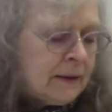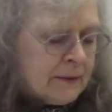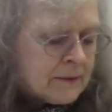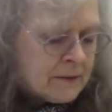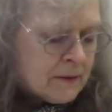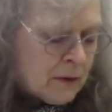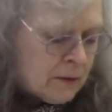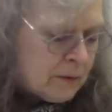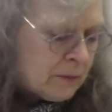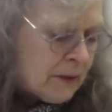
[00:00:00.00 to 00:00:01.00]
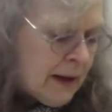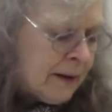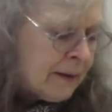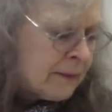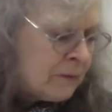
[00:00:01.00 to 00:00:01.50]
So
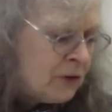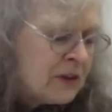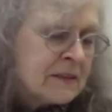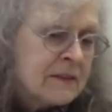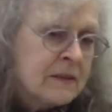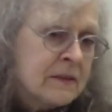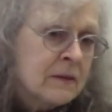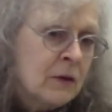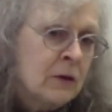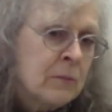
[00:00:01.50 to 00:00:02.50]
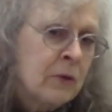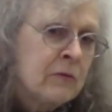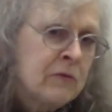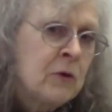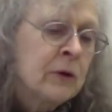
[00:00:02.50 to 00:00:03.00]
Jesus could
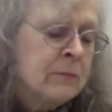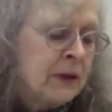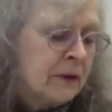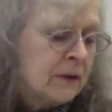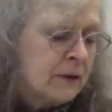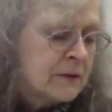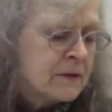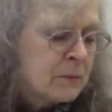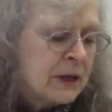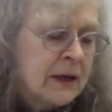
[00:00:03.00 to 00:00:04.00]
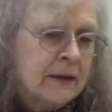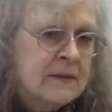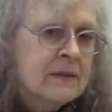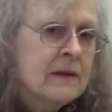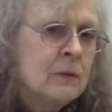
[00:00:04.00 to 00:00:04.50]
perform miracles
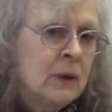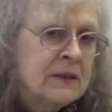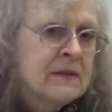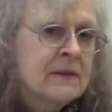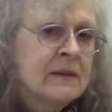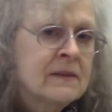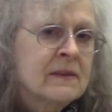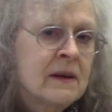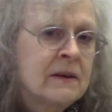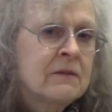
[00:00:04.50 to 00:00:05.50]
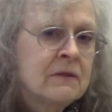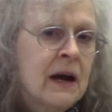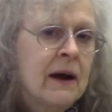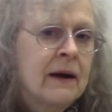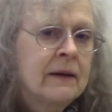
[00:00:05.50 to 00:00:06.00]
because he was the Son of
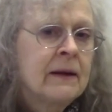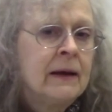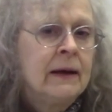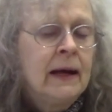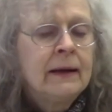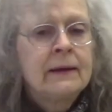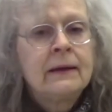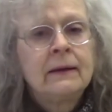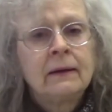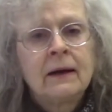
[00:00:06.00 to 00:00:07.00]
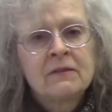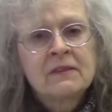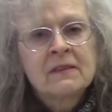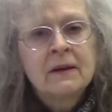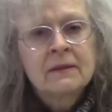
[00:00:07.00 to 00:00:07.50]
God, and he
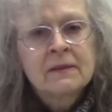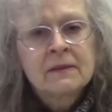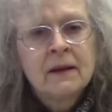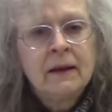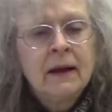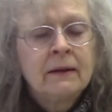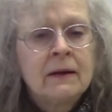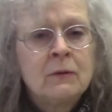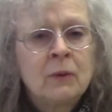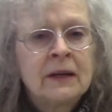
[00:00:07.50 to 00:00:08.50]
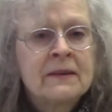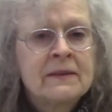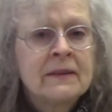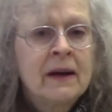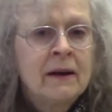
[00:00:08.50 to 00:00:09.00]
loves us, and he wanted
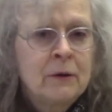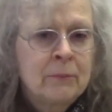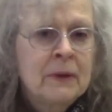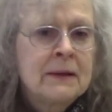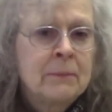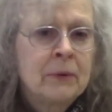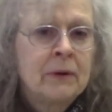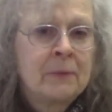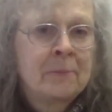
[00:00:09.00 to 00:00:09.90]
to help people.